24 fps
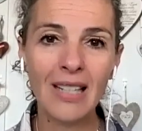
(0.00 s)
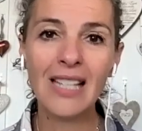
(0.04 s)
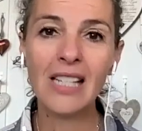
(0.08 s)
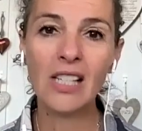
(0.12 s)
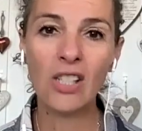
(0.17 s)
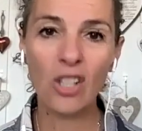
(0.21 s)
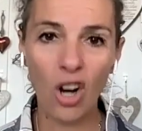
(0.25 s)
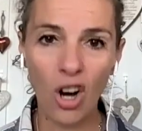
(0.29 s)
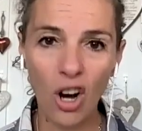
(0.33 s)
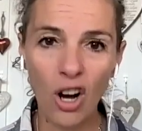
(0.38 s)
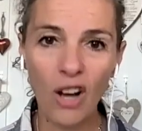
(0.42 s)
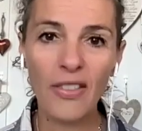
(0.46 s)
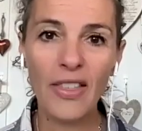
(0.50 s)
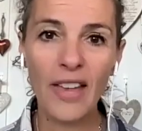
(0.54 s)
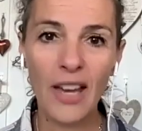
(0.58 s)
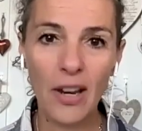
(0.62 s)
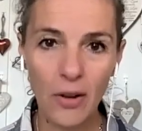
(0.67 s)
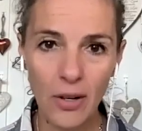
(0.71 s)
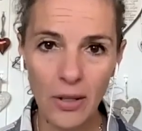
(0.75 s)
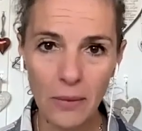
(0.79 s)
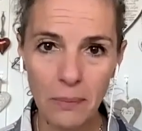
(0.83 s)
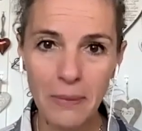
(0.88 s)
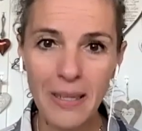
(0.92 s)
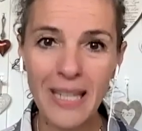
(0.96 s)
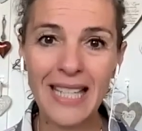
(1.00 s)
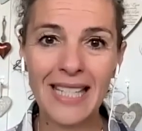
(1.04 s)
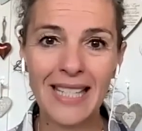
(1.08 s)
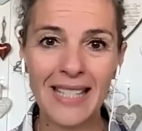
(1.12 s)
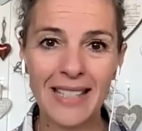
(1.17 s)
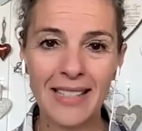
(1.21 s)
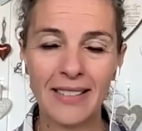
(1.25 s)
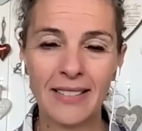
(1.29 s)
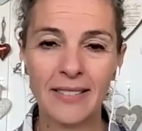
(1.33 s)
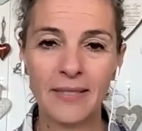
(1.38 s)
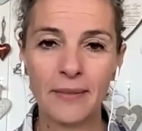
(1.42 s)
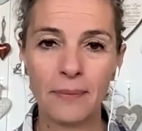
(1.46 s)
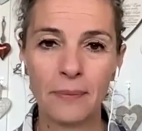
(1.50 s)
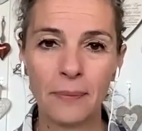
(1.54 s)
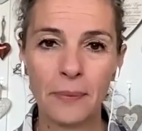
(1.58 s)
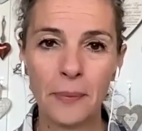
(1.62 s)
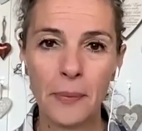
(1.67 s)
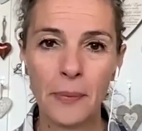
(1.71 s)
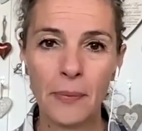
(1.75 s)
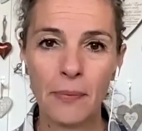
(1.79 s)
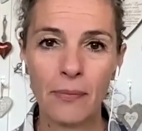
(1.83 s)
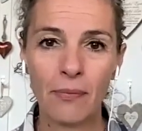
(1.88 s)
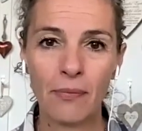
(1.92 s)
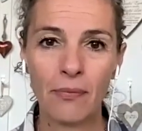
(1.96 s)
is, are they at peace?
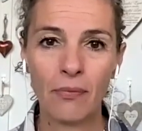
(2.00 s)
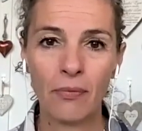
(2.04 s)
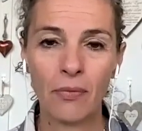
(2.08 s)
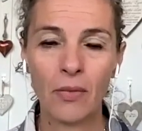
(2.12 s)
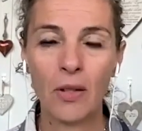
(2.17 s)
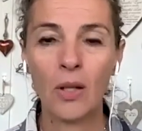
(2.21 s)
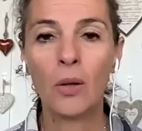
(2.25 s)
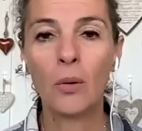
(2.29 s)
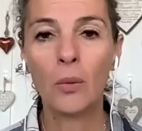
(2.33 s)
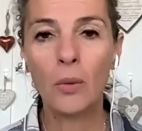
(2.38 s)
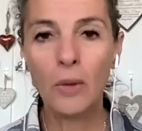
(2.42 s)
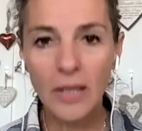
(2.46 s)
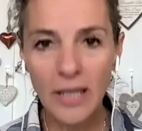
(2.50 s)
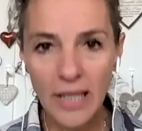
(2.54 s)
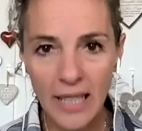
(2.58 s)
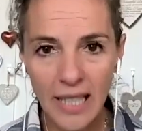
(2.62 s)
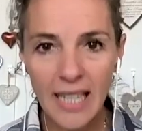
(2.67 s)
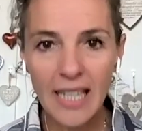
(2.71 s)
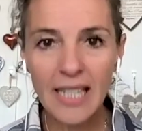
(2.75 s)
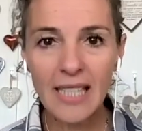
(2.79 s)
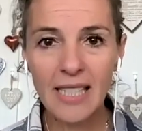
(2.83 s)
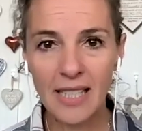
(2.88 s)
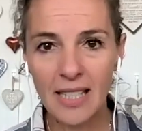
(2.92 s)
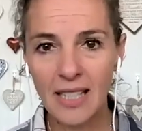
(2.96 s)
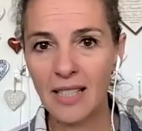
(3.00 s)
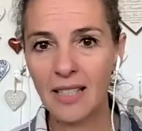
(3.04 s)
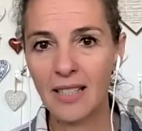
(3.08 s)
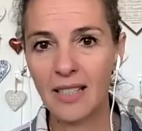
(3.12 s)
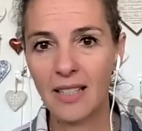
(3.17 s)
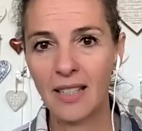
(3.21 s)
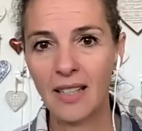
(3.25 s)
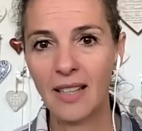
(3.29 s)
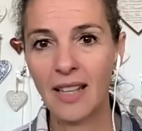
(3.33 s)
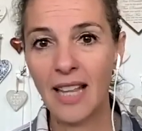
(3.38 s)
Well, yes,